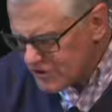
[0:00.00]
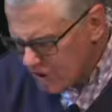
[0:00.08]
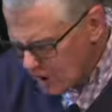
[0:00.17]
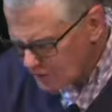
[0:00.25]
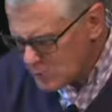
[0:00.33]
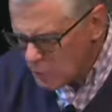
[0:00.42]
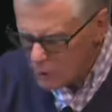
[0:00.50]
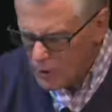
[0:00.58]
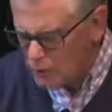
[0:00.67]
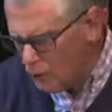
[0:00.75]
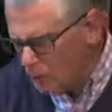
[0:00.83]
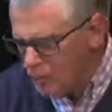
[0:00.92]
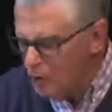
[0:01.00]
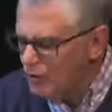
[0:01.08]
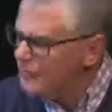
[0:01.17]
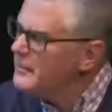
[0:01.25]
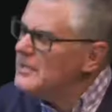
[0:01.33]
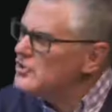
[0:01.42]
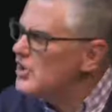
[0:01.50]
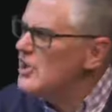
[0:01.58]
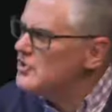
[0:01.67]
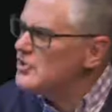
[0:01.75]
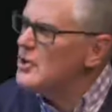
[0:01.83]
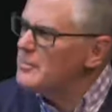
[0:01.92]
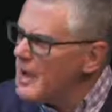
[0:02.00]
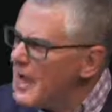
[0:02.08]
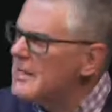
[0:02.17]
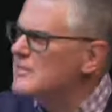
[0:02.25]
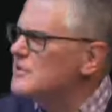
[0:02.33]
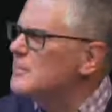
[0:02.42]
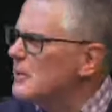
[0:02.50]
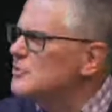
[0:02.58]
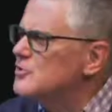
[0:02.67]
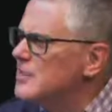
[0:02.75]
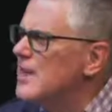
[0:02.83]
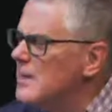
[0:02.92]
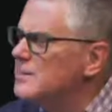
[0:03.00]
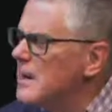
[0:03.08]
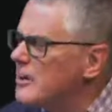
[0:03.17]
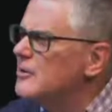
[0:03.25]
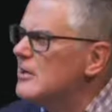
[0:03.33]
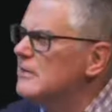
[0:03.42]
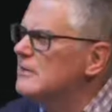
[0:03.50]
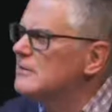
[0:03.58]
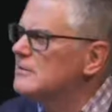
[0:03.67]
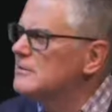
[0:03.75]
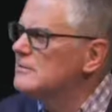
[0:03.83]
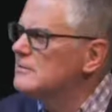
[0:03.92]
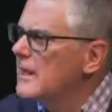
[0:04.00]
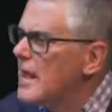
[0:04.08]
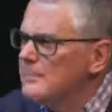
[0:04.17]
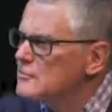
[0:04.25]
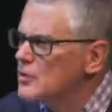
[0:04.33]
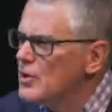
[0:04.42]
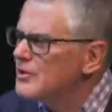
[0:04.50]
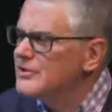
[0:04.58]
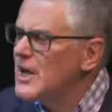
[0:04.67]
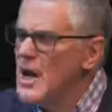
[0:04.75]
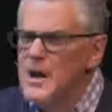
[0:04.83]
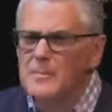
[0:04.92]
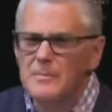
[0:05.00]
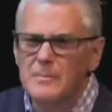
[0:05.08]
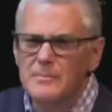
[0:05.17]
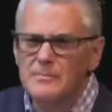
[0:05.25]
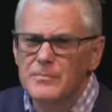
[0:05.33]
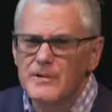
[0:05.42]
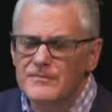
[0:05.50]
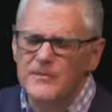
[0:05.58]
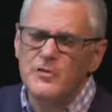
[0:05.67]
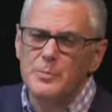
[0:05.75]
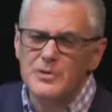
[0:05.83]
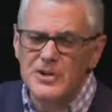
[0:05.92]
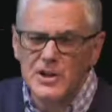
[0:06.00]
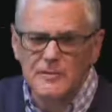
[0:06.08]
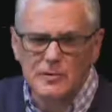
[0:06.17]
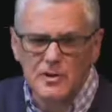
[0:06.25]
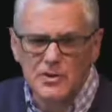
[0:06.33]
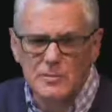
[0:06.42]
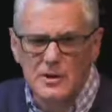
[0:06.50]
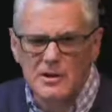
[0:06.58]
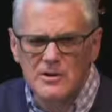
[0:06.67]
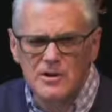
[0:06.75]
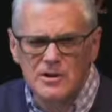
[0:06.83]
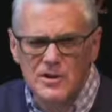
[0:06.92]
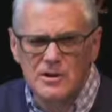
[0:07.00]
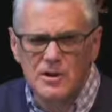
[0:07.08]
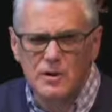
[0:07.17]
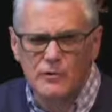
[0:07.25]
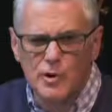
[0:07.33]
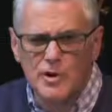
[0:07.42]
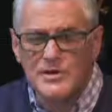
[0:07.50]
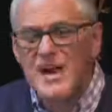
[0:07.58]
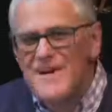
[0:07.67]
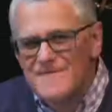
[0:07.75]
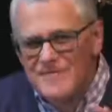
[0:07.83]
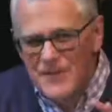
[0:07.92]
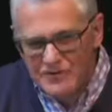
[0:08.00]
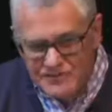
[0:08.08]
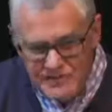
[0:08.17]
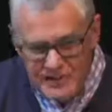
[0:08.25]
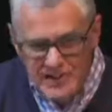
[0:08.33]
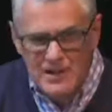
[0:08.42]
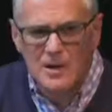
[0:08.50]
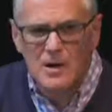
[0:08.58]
comes, one or both may change their minds about staying married. Happens all the time. 50% of Christian marriages end in divorce. 50%.